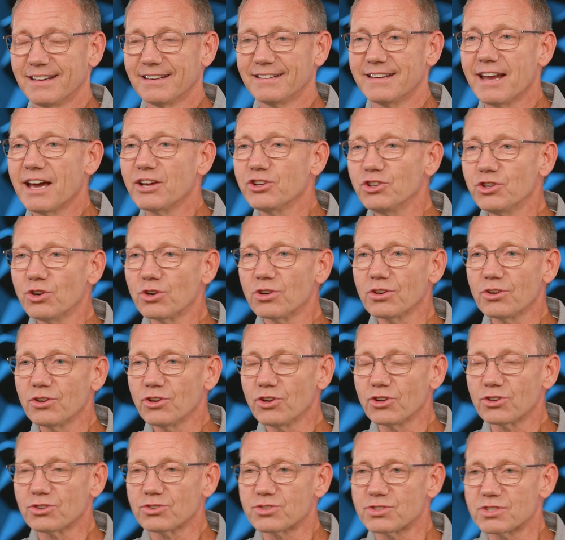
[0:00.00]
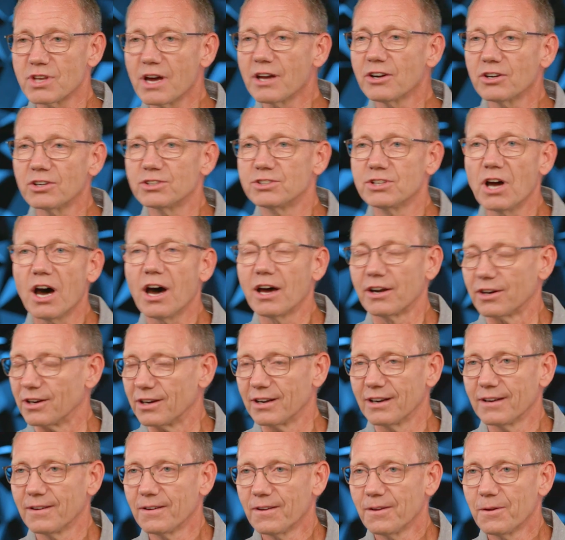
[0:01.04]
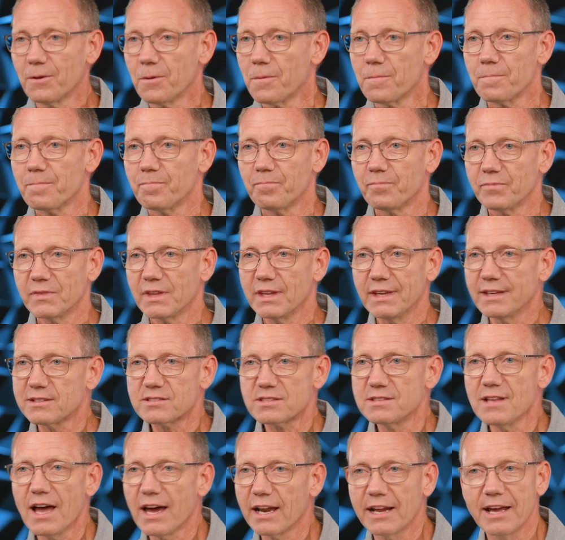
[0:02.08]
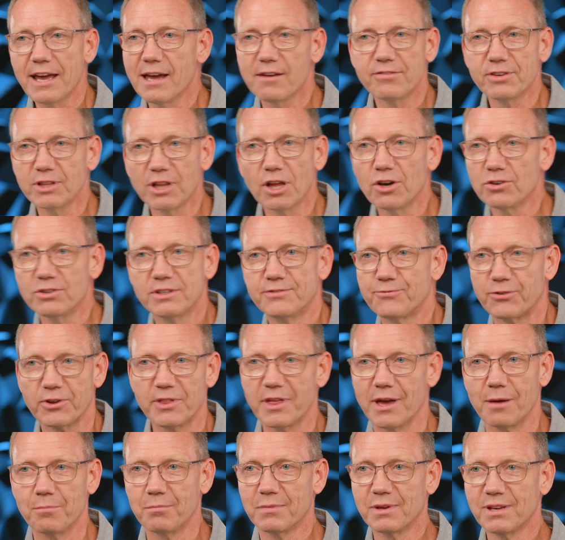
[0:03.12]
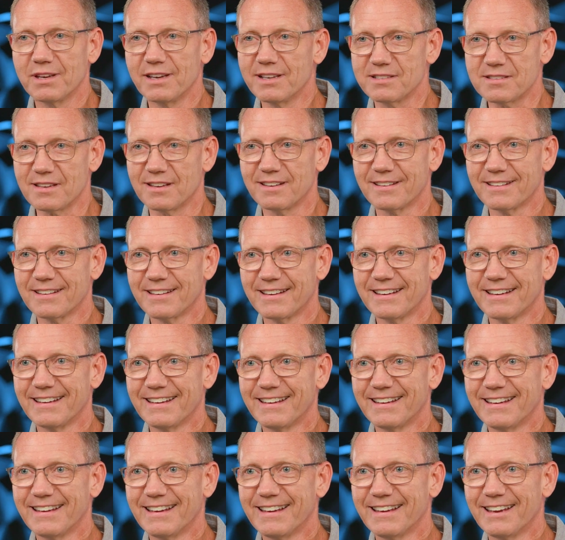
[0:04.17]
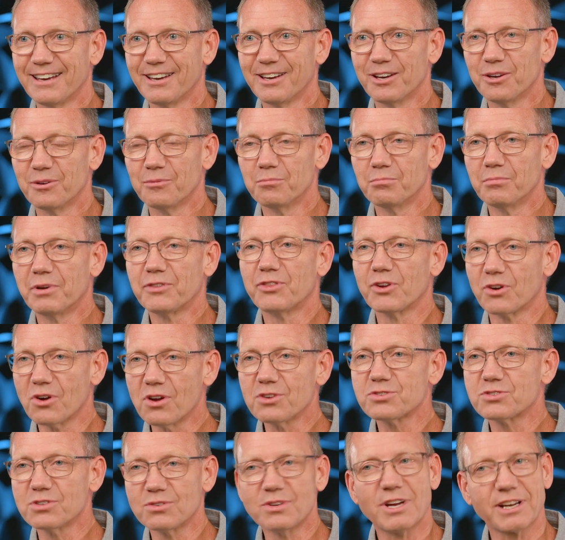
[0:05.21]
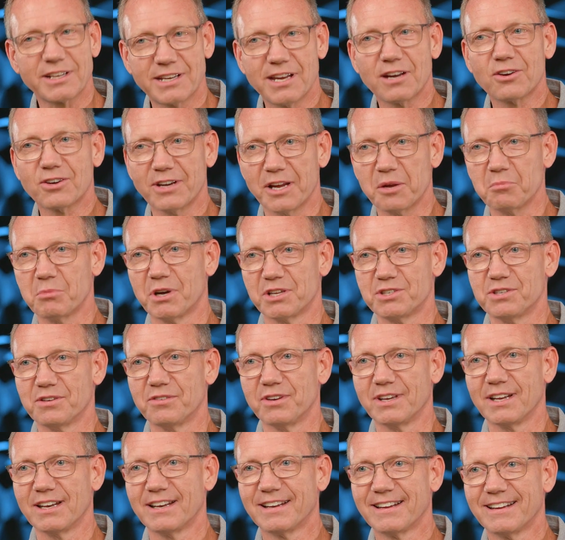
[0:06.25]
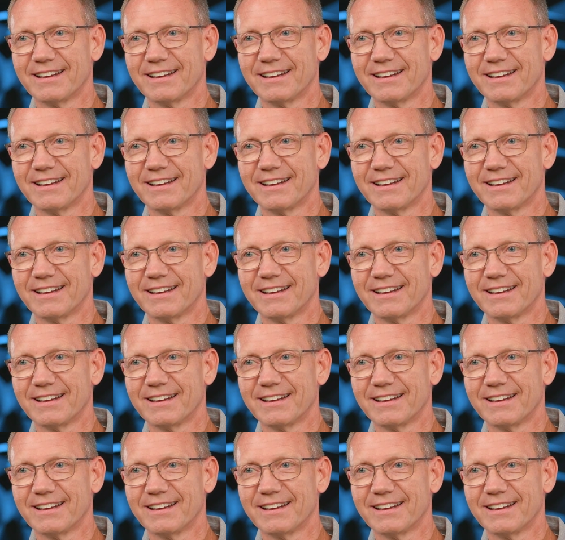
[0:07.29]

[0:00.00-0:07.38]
Now, your son or daughter, it's not a heavy load for them, is it? But they're also not carrying much of it.